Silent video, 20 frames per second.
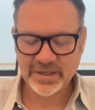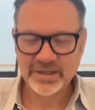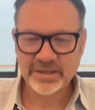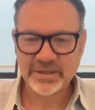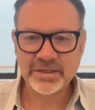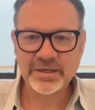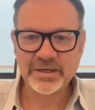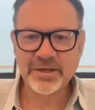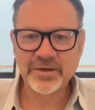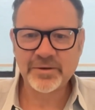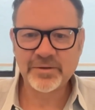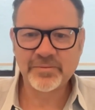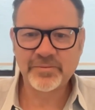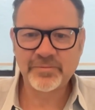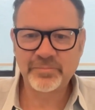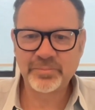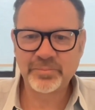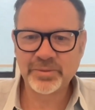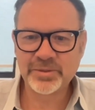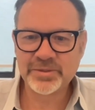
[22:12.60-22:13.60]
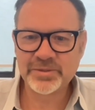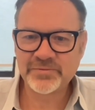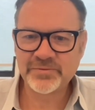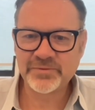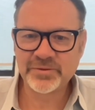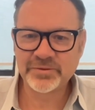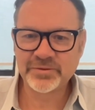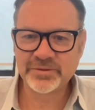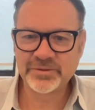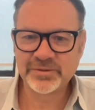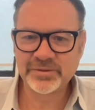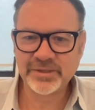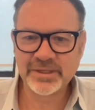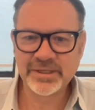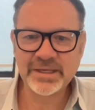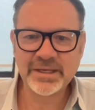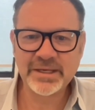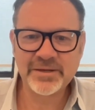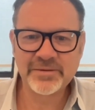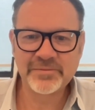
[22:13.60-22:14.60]
need help, please feel to
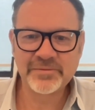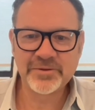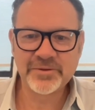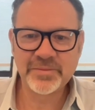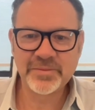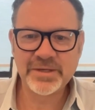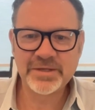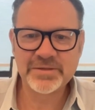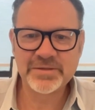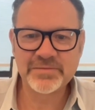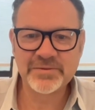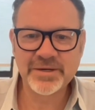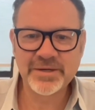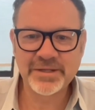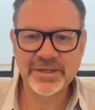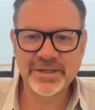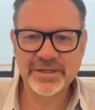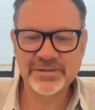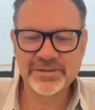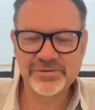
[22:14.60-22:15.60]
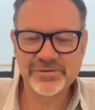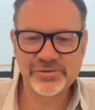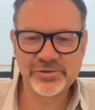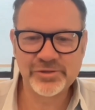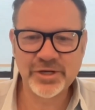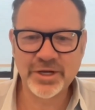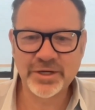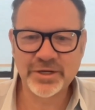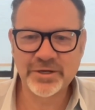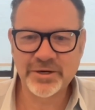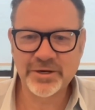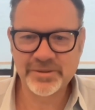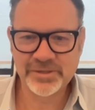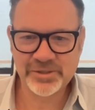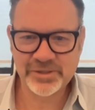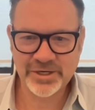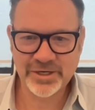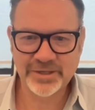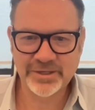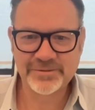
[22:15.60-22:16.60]
link in with me as well at John
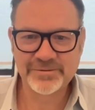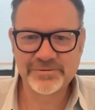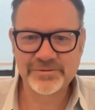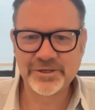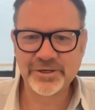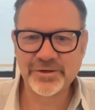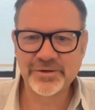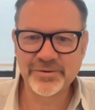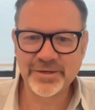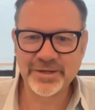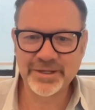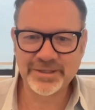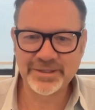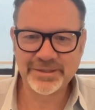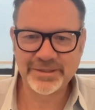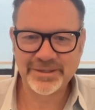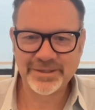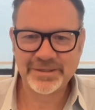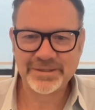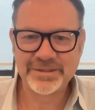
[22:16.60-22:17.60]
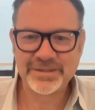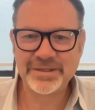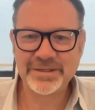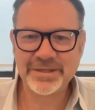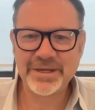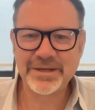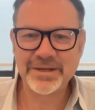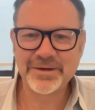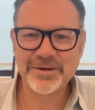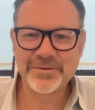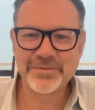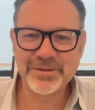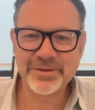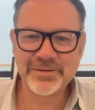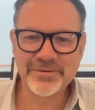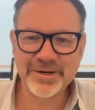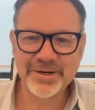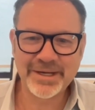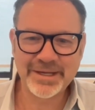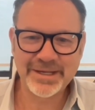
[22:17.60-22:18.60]
Darbyshire,
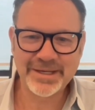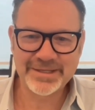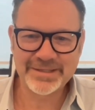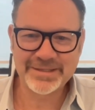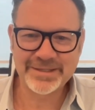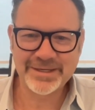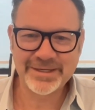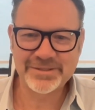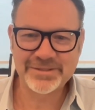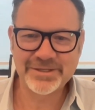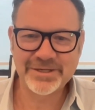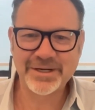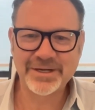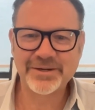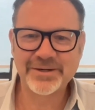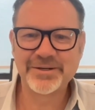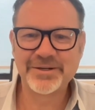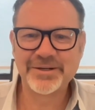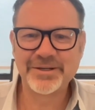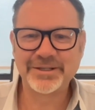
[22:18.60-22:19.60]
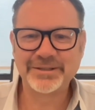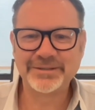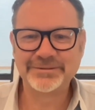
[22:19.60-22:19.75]
JONDARBYSHIRE.